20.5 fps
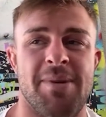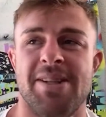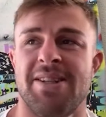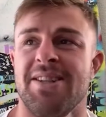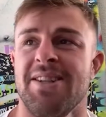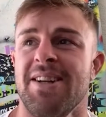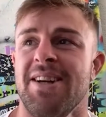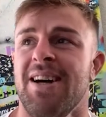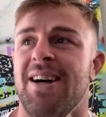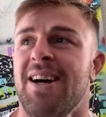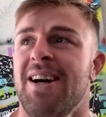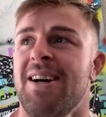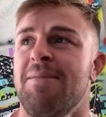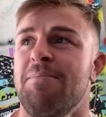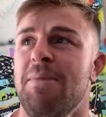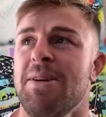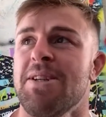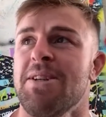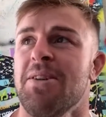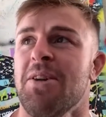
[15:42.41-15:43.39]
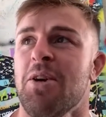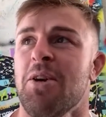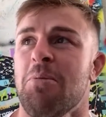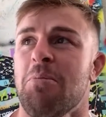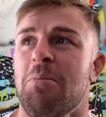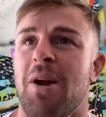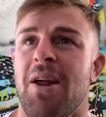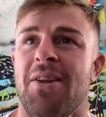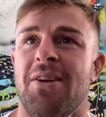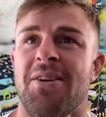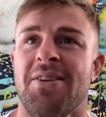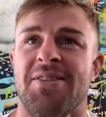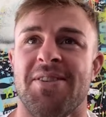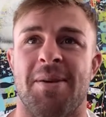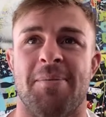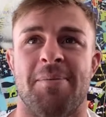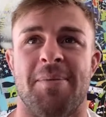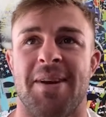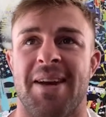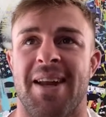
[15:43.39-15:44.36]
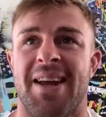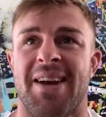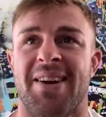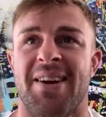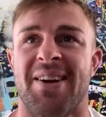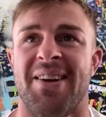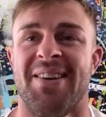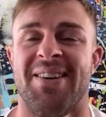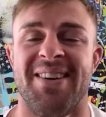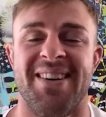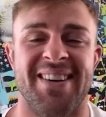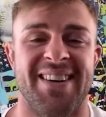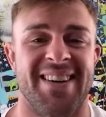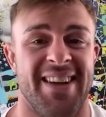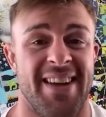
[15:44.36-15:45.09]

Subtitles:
little brother or something. I don't know.